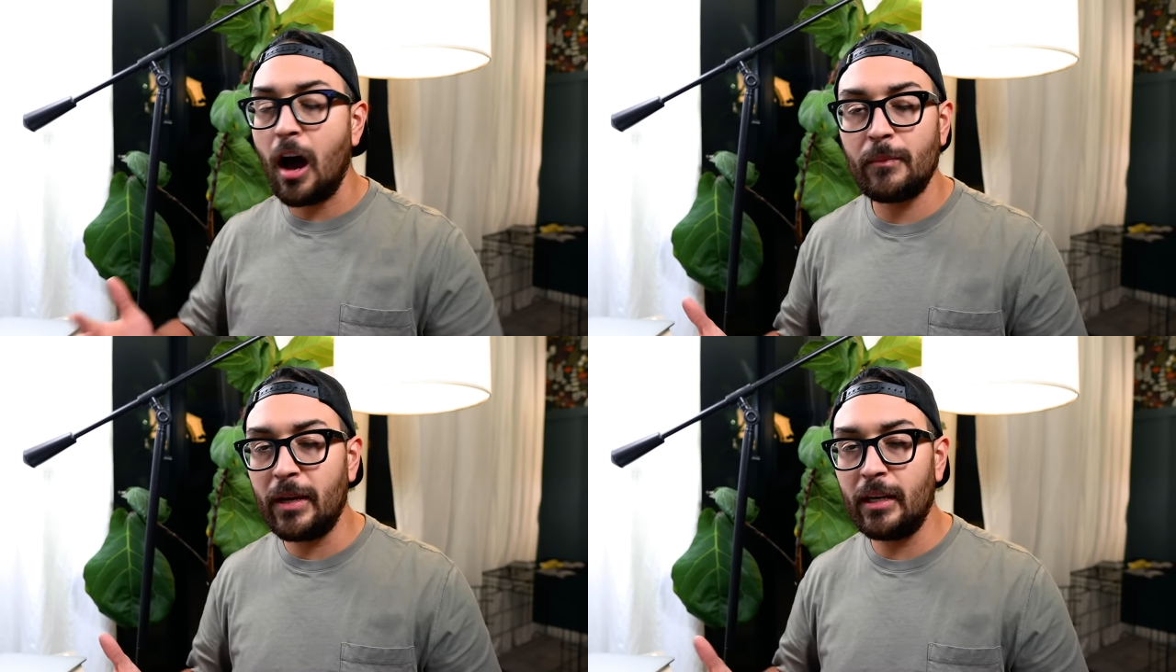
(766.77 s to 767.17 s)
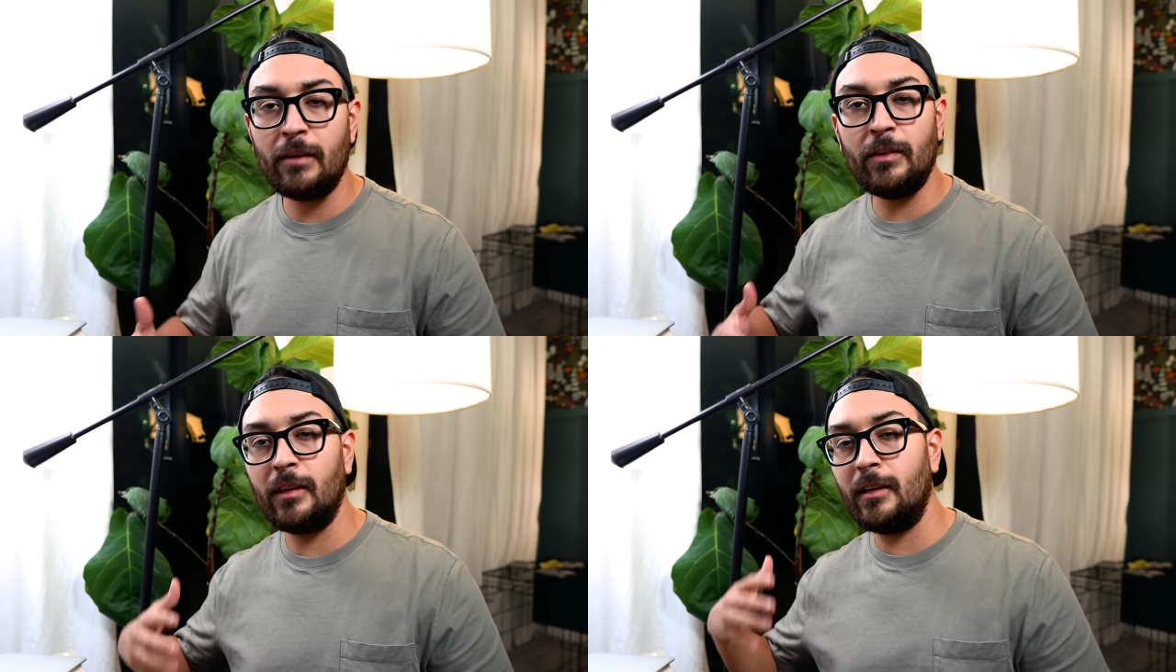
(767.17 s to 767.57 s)
automating
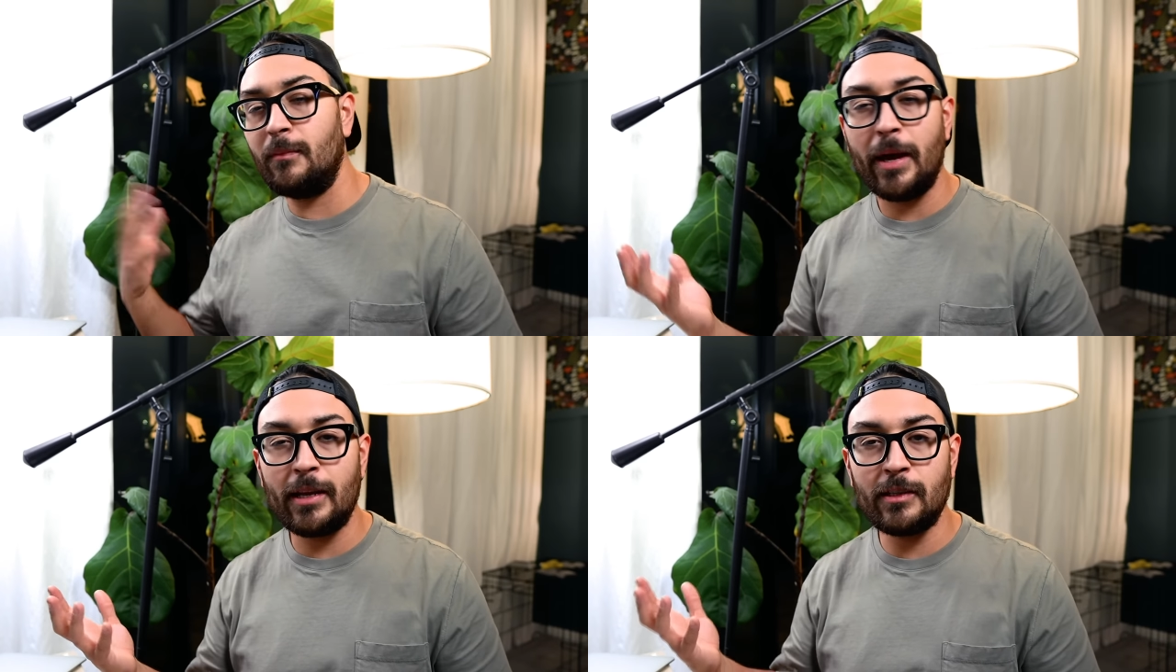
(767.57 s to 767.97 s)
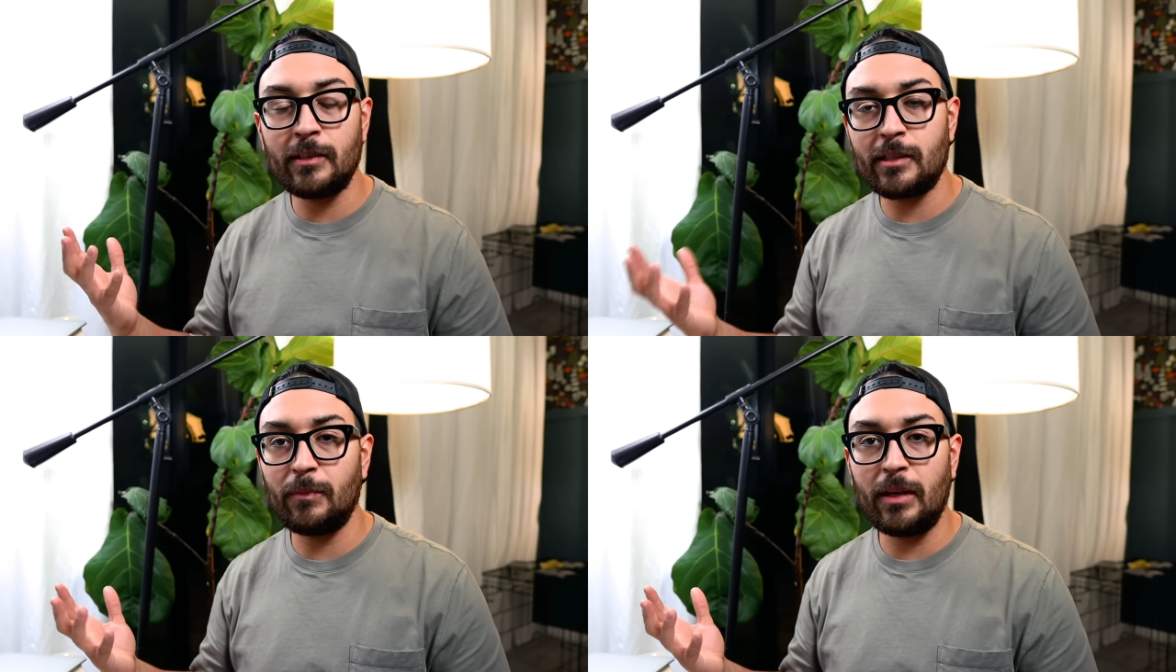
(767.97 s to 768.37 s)
everything and managing
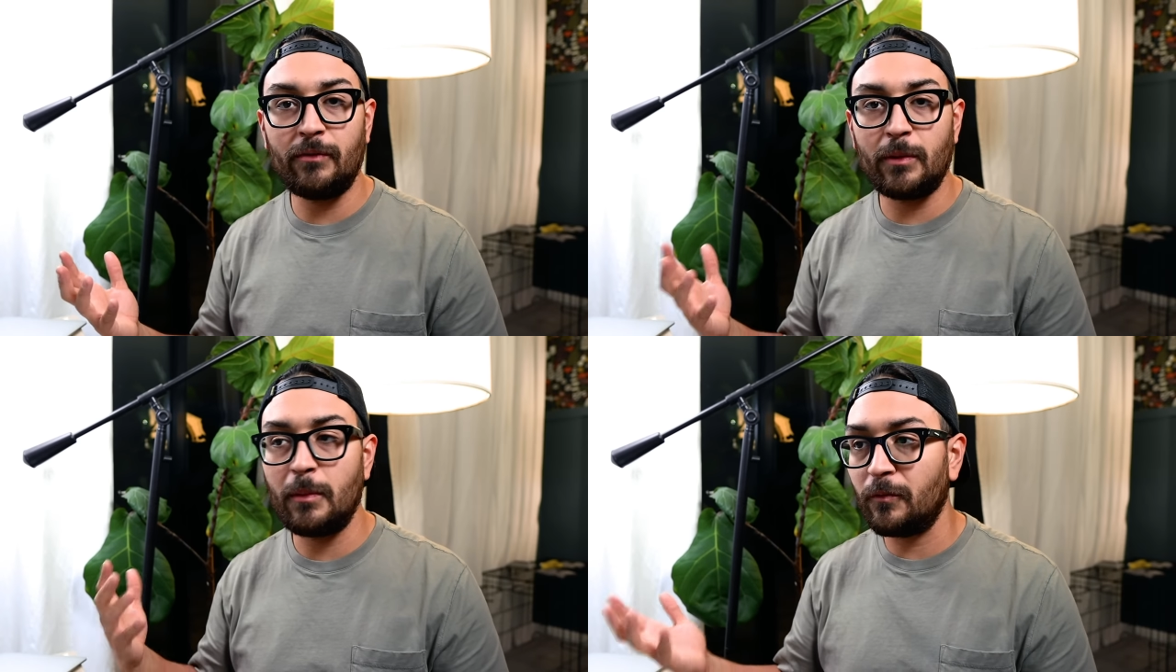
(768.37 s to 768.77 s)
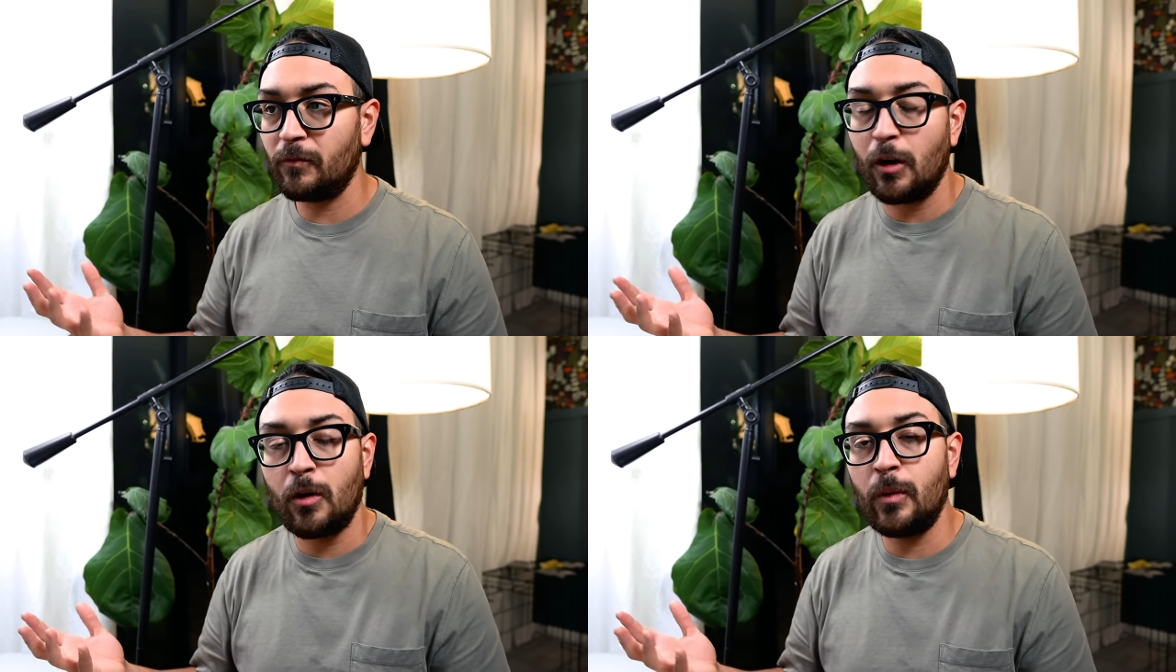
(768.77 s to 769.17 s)
something from
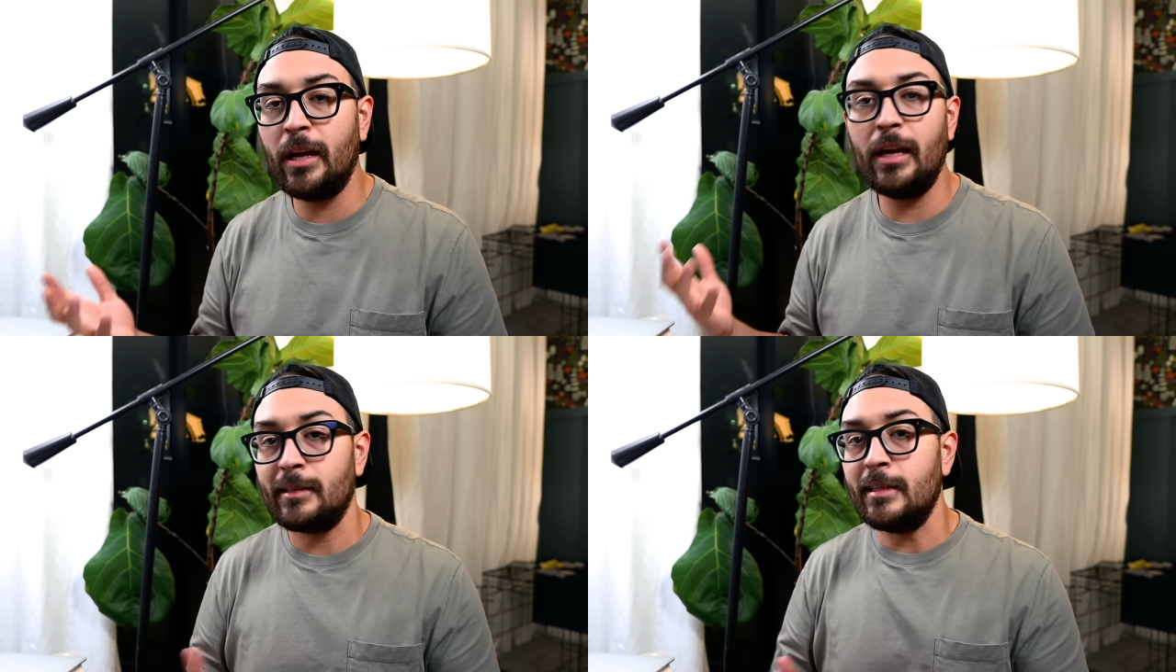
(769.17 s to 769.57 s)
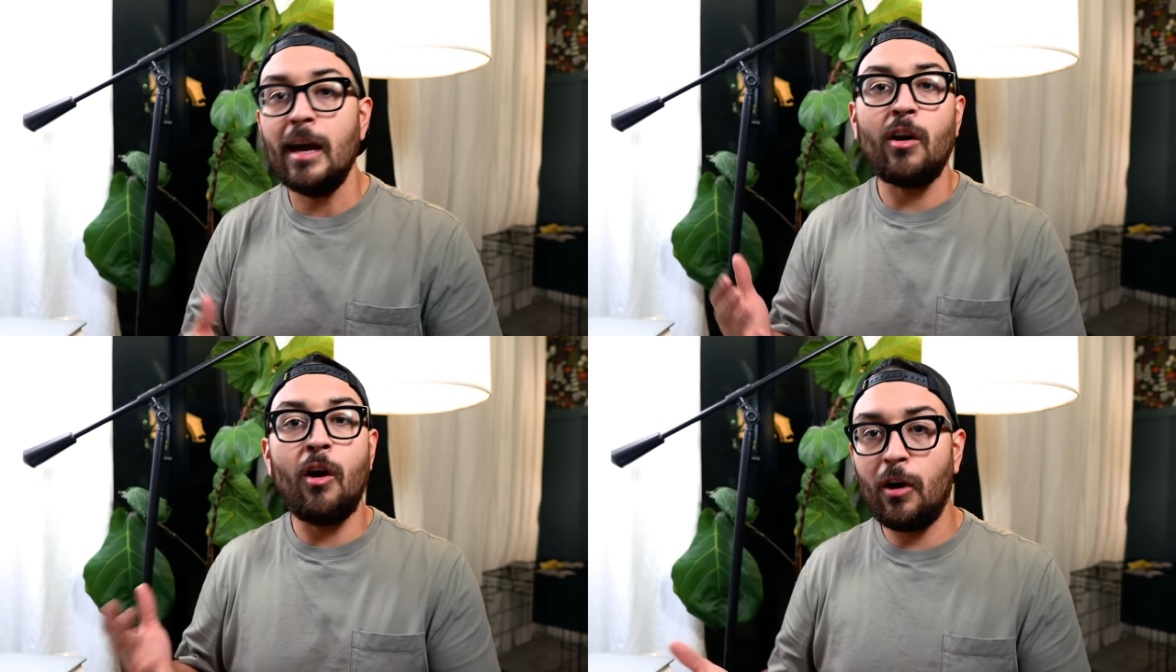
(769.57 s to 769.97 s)
far away, it's
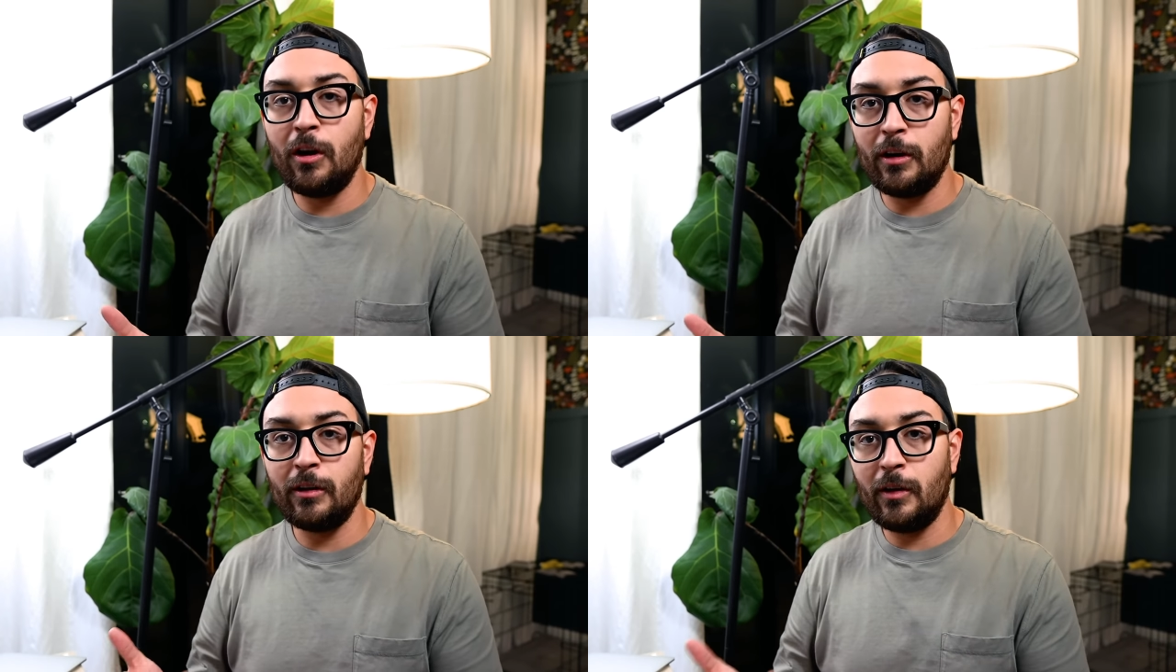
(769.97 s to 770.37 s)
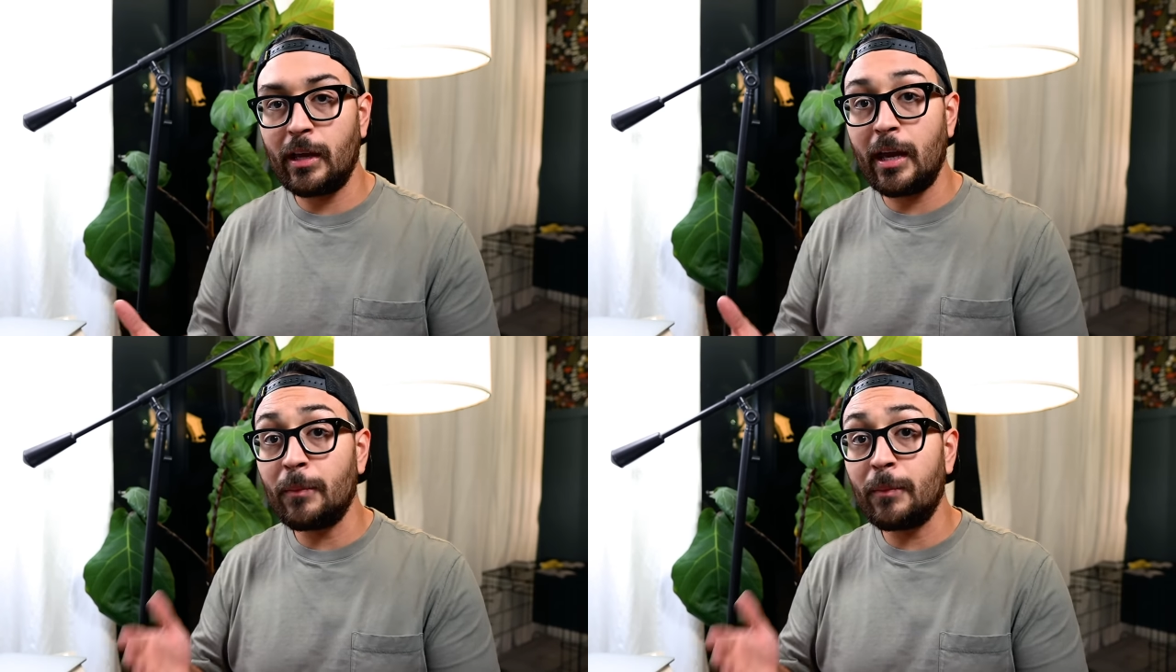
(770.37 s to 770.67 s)
not hard, okay?